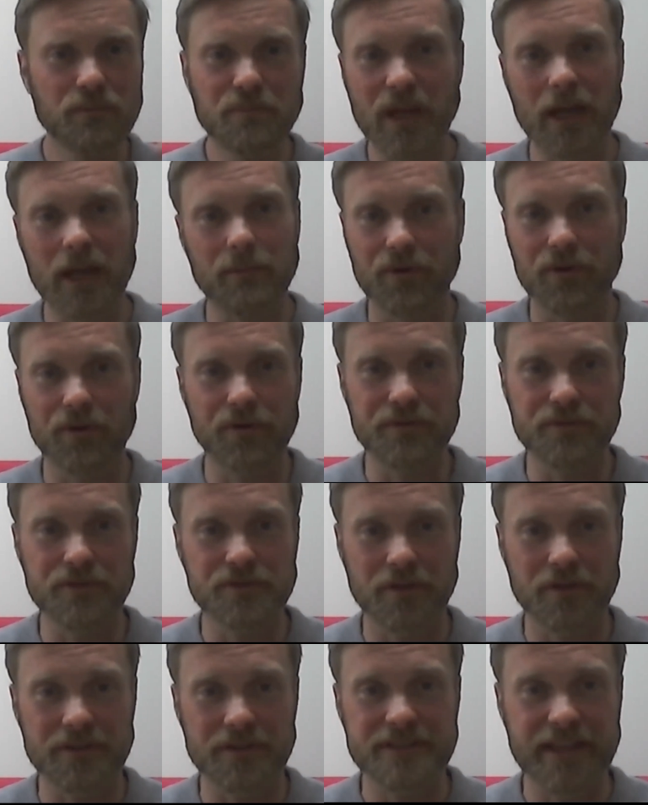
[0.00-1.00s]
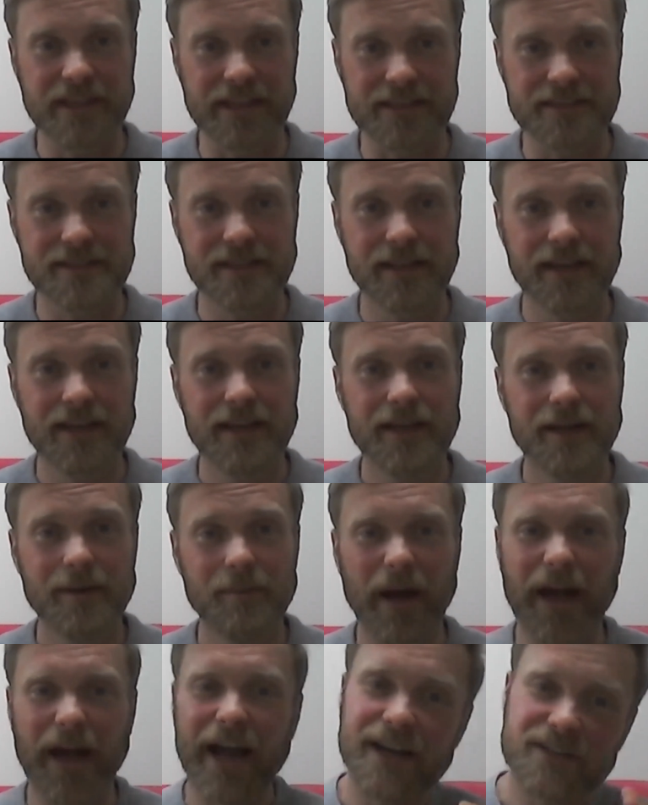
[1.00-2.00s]
be able to do certain things.
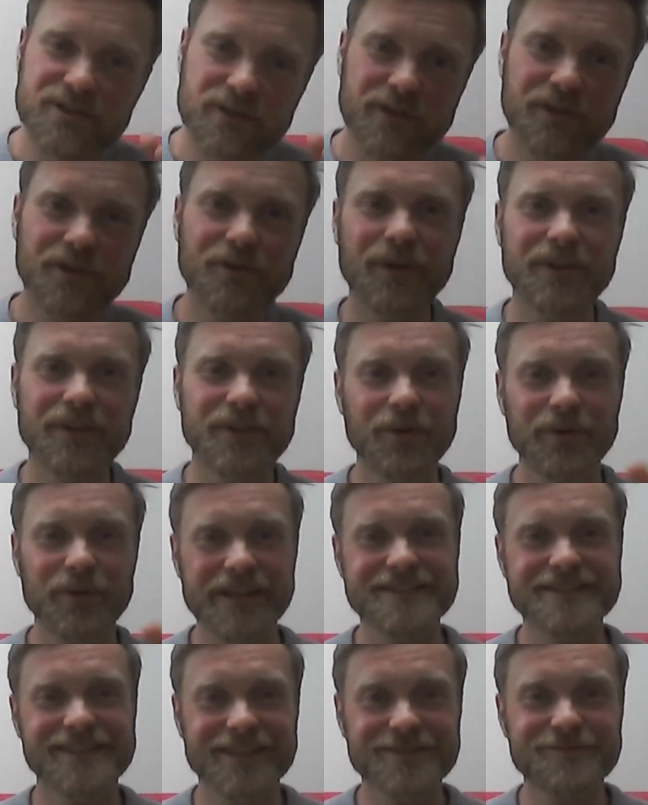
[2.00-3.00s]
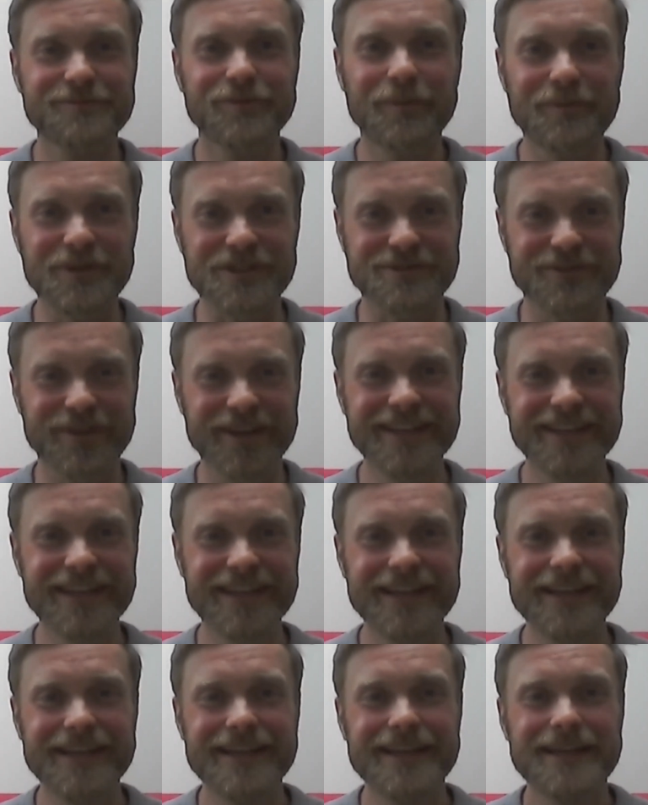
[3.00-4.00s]
But actually, you know what? No, that's rubbish, right?
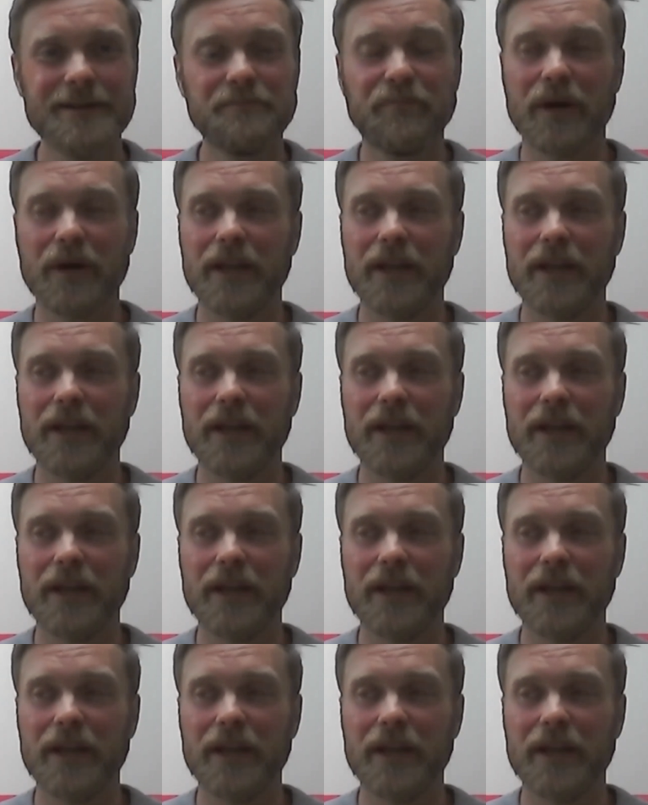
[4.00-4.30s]
But